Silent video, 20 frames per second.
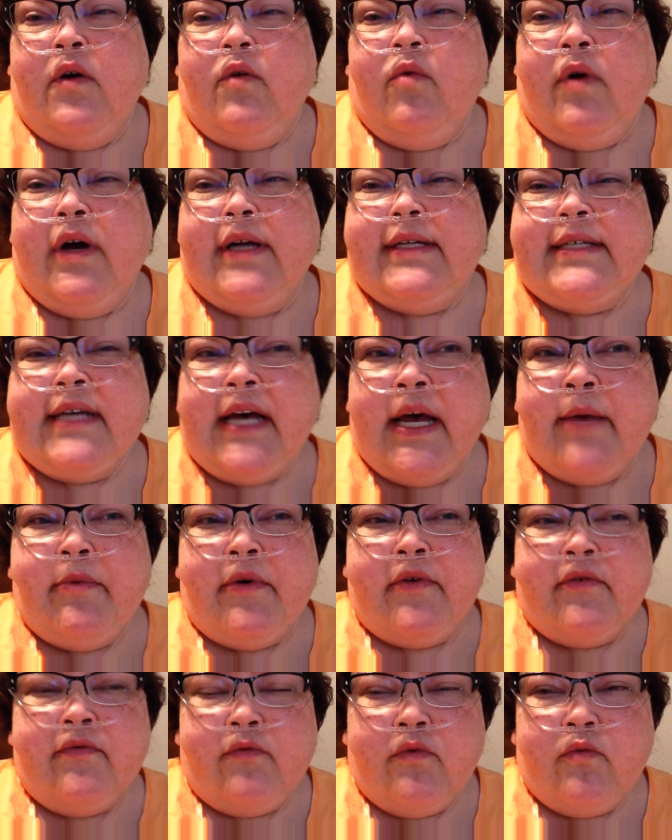what type
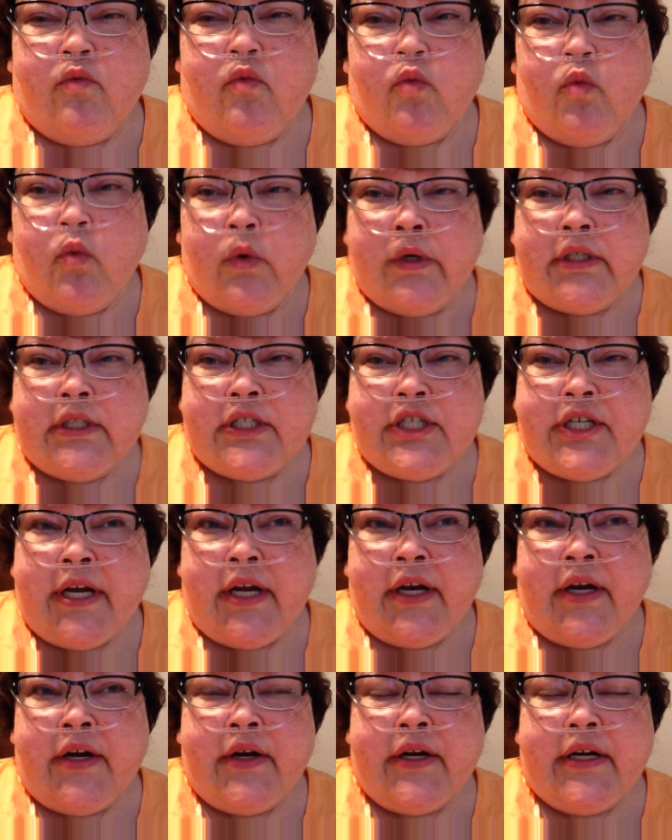of
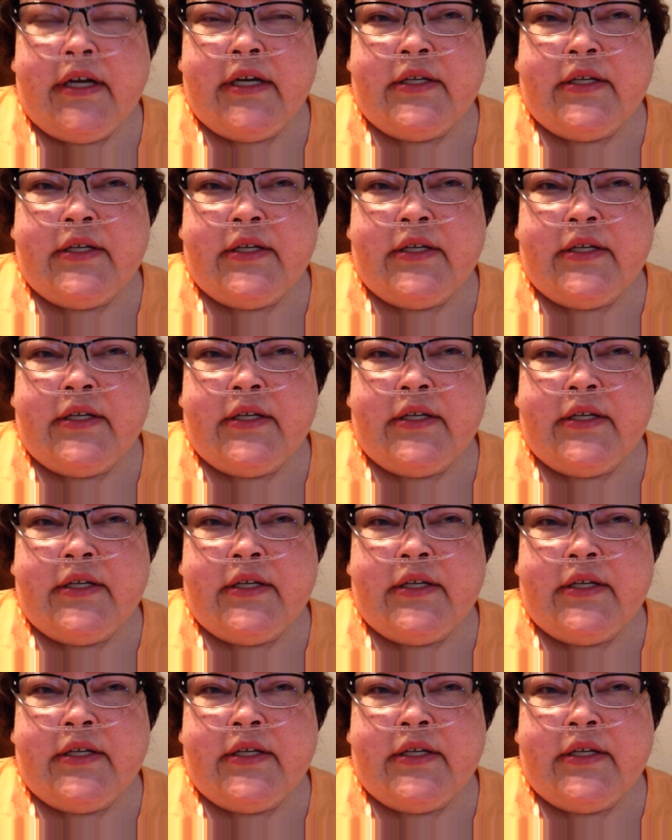wheelchair